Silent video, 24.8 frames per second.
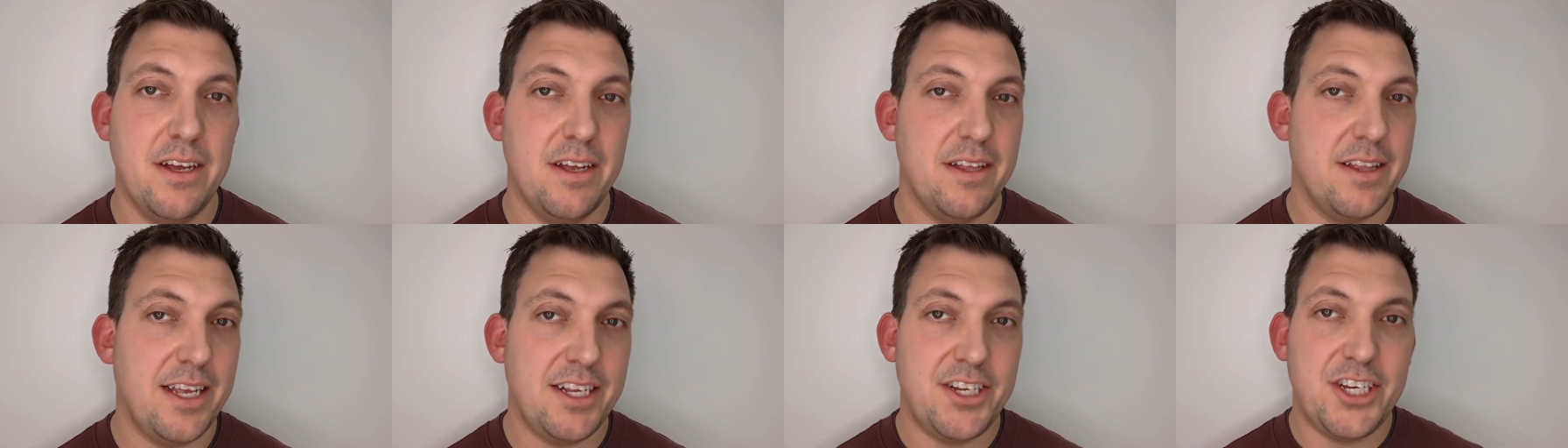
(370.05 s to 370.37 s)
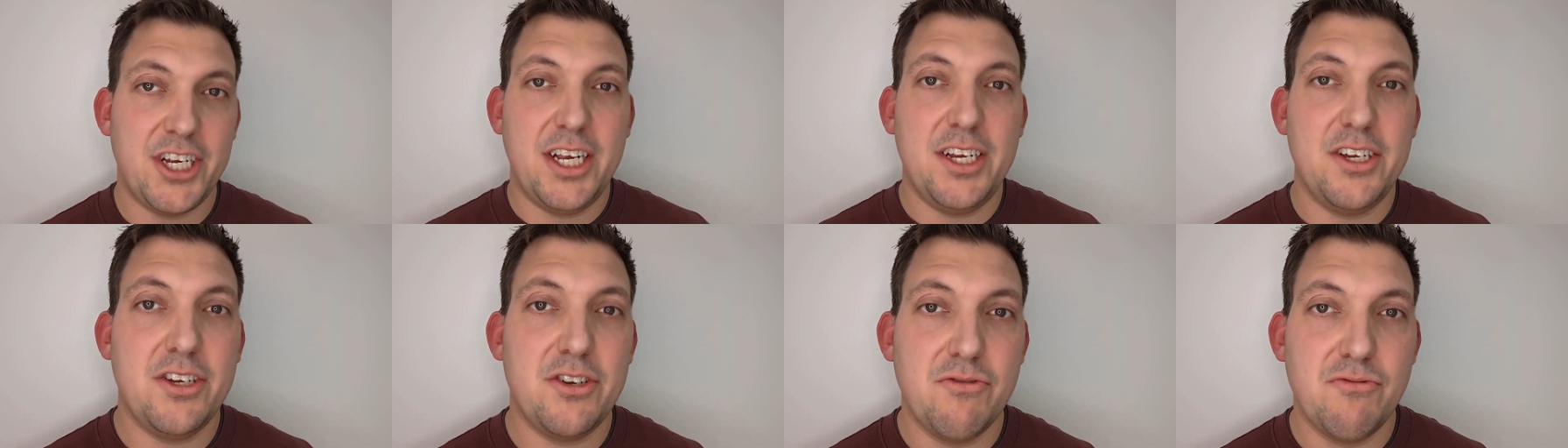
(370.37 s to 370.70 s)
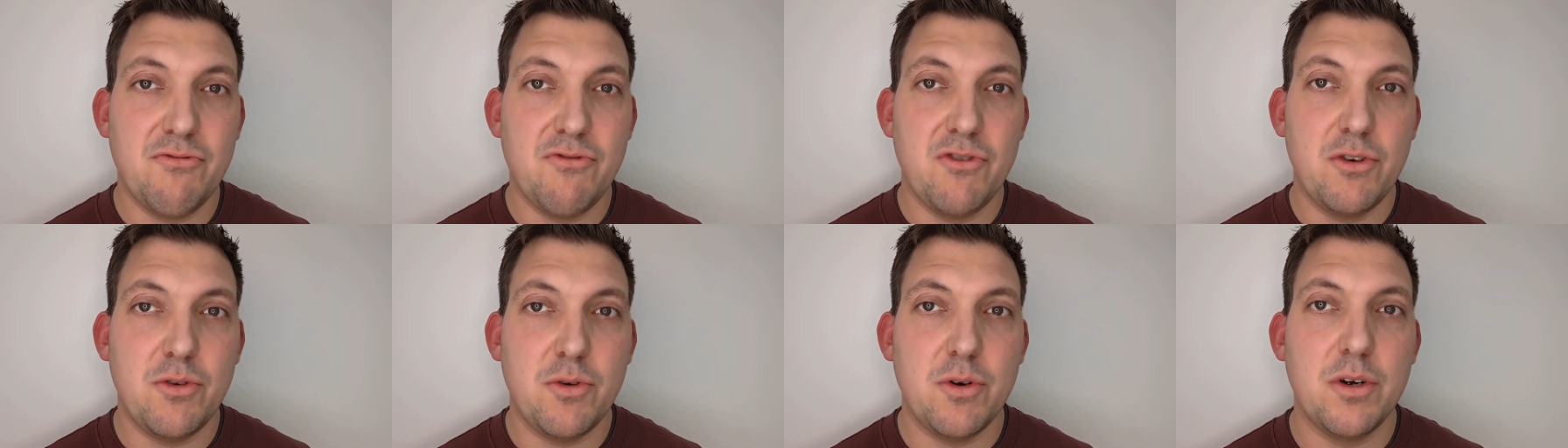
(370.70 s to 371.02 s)
they changed the
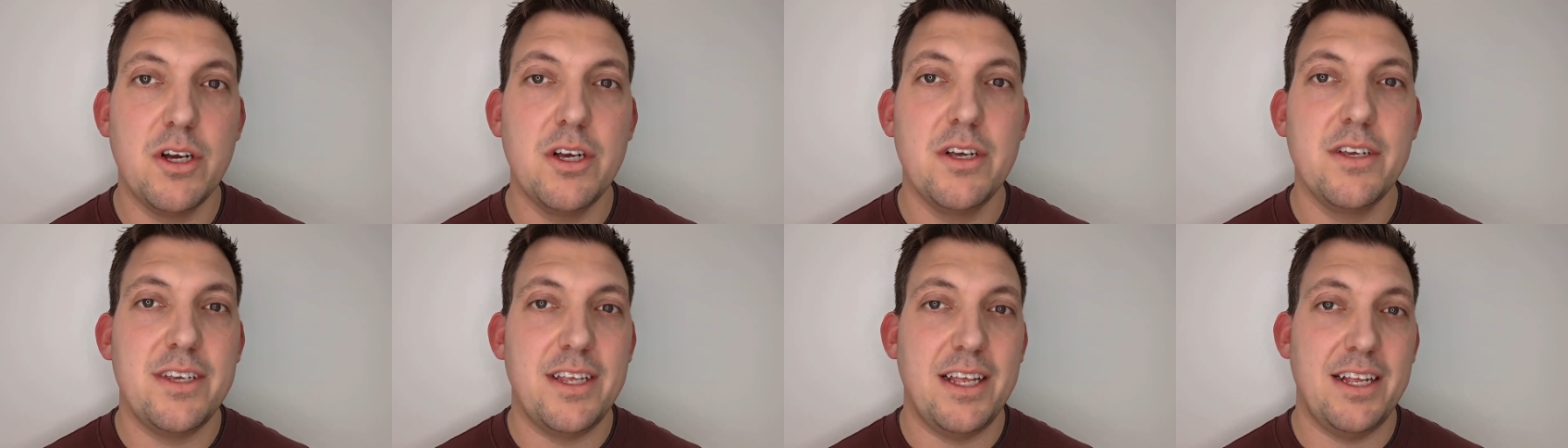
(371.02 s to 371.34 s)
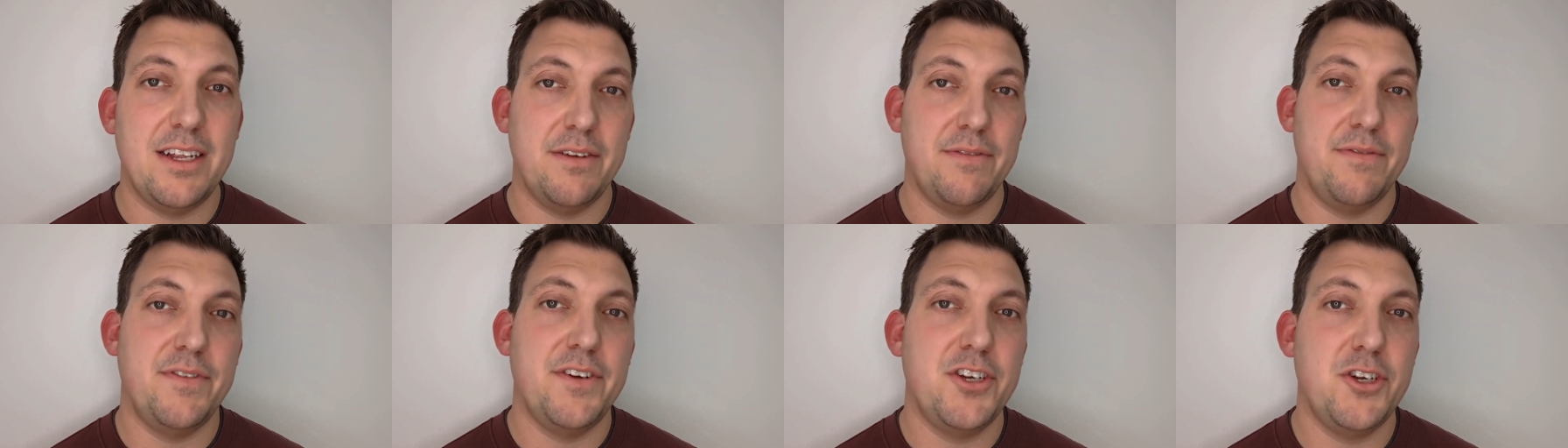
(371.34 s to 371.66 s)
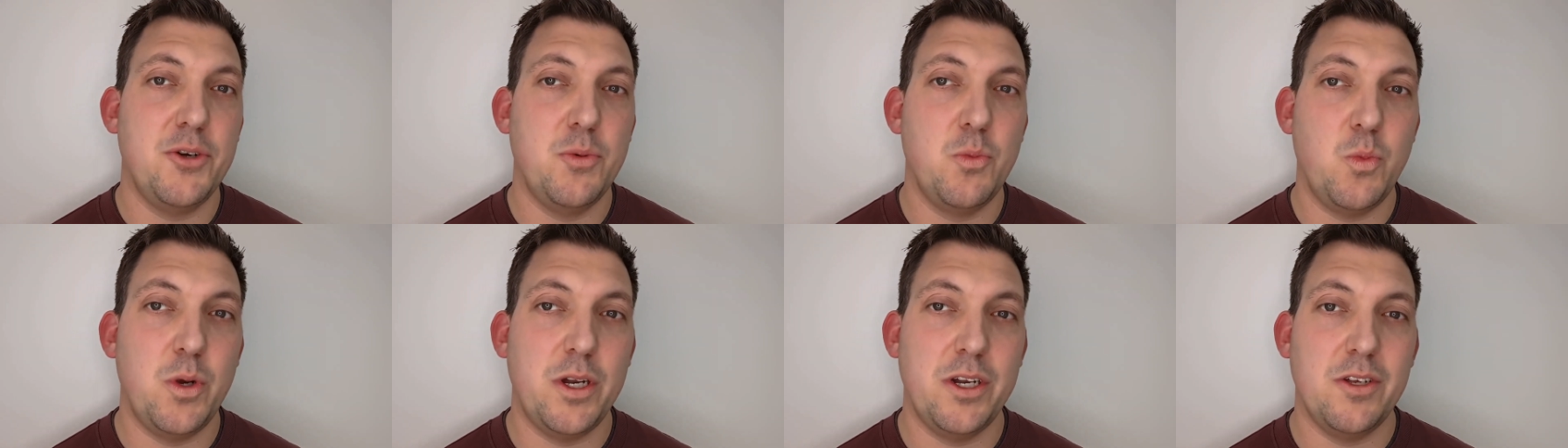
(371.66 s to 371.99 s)
rule so that
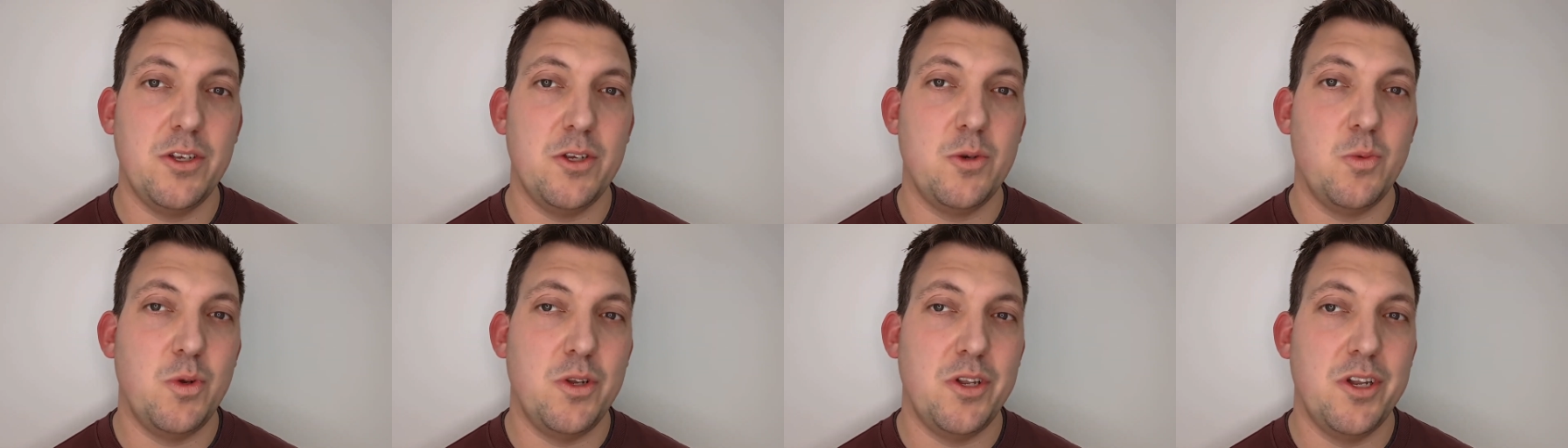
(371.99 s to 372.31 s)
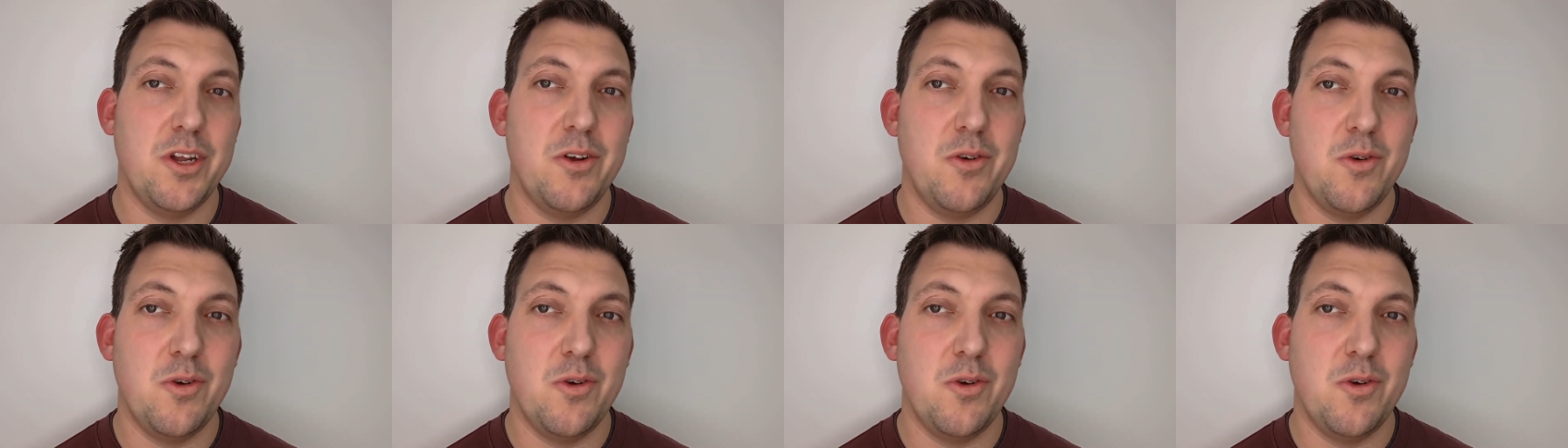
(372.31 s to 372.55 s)
division winners were no